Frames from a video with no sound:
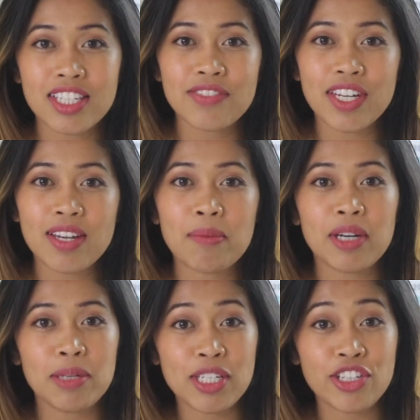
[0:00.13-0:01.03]
In this video,
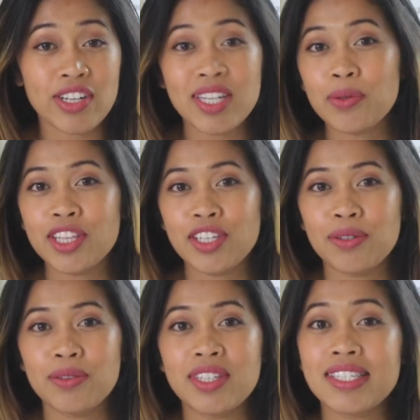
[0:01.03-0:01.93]
I'm going to be sharing with
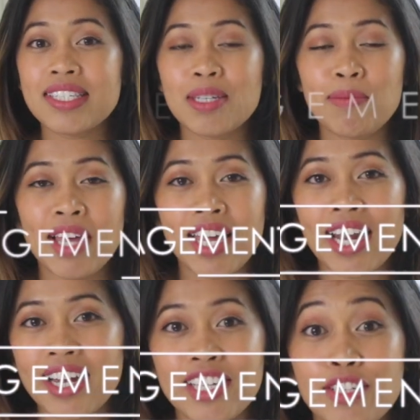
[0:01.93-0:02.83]
you the system
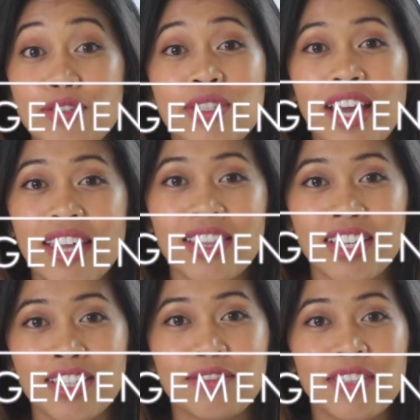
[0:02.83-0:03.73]
that I use and
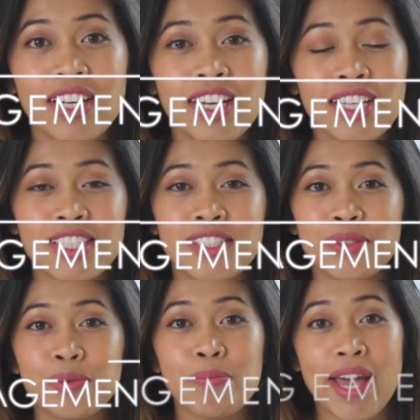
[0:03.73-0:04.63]
love
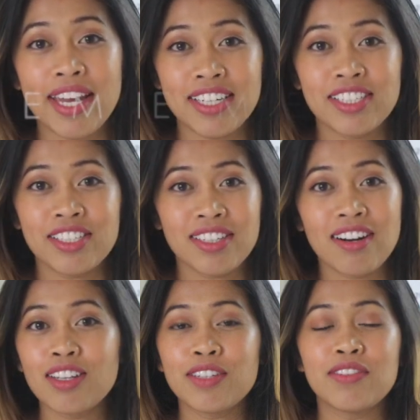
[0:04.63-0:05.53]
to manage
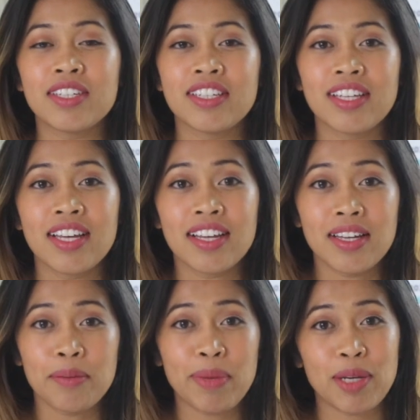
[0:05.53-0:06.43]
all of the
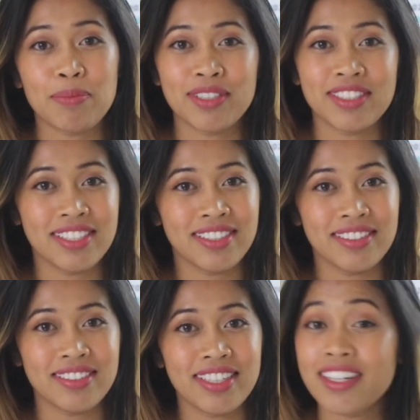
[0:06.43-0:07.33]
papers
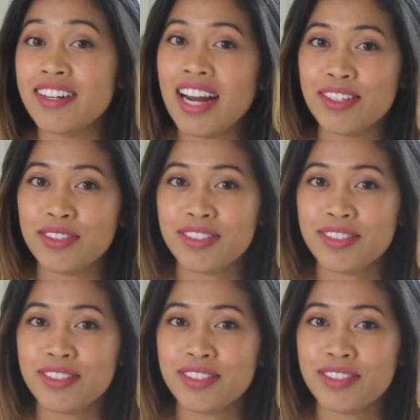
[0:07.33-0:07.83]
in our